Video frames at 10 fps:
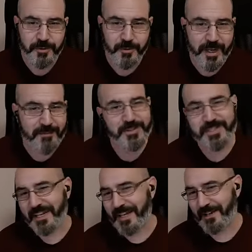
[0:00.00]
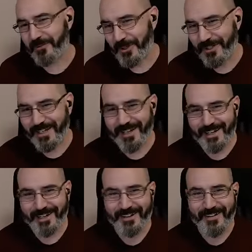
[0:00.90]
You never say never
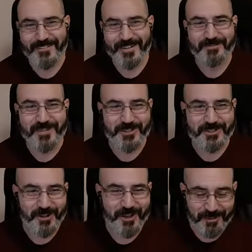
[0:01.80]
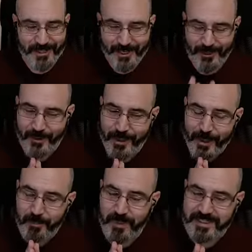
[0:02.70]
because you never know.
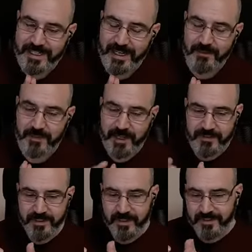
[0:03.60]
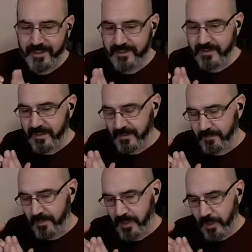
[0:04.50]
But
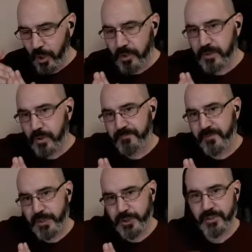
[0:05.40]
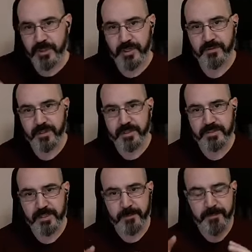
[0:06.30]
the long-term vision is
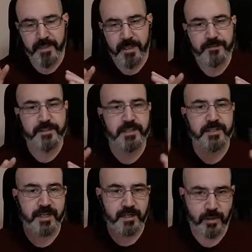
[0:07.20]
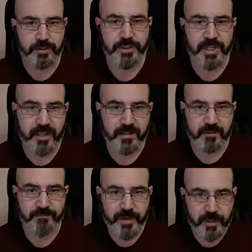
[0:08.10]
that if the technology gets
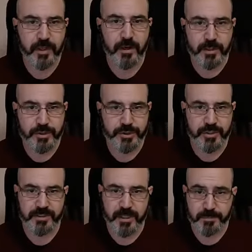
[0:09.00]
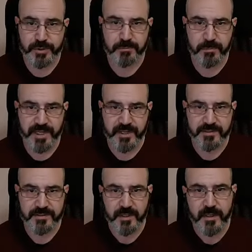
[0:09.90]
a very large adoption
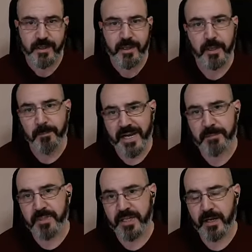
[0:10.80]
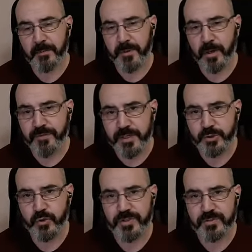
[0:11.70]
base, mm-hmm. it might become of
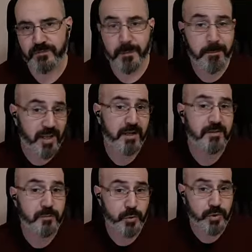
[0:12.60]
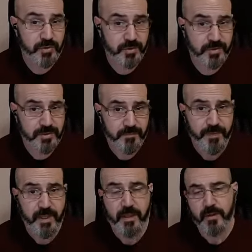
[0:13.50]
interest of appliance producers.
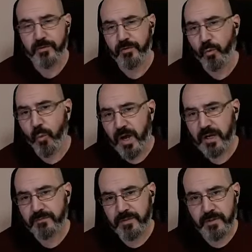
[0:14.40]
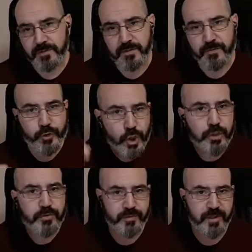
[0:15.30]
So one of the
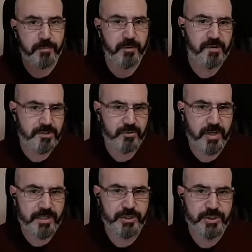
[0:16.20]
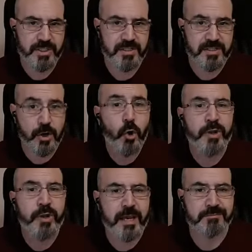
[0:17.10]
third step of our strategy is
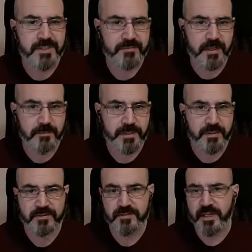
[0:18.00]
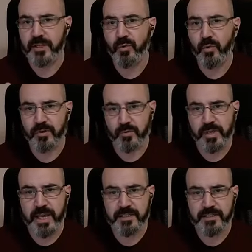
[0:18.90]
OEM development. Say you
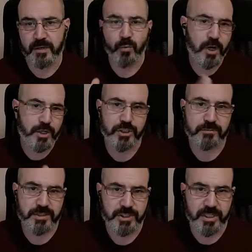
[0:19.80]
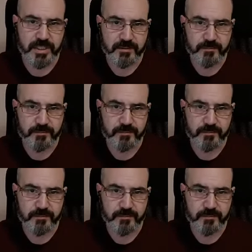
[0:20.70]
create a washing machine.